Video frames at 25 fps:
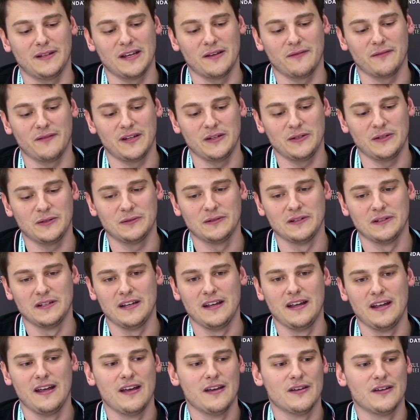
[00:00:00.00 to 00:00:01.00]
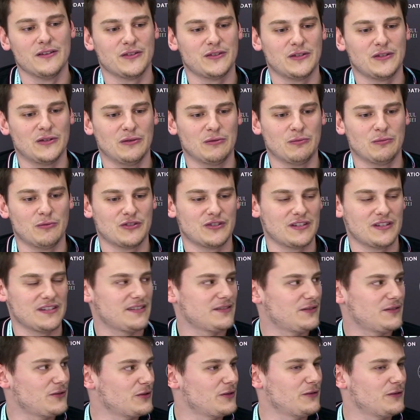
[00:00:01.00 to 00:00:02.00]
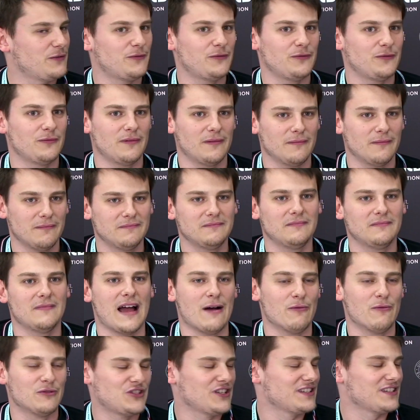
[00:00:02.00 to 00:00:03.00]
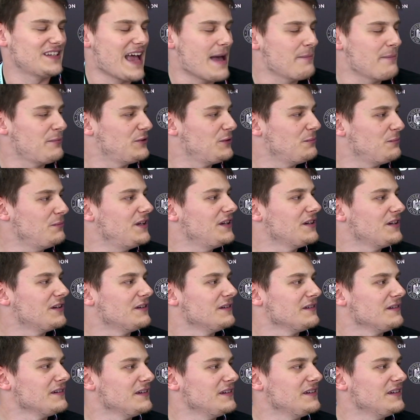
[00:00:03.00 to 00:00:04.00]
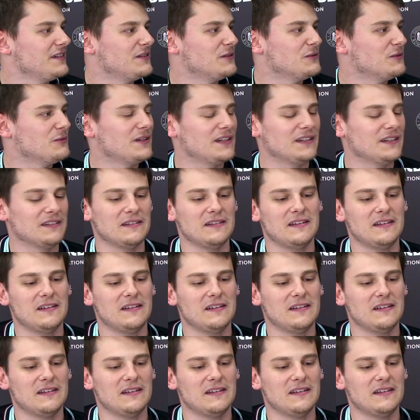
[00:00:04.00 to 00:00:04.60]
playing venue, so it was just sort of, I was just happy to be here in a way.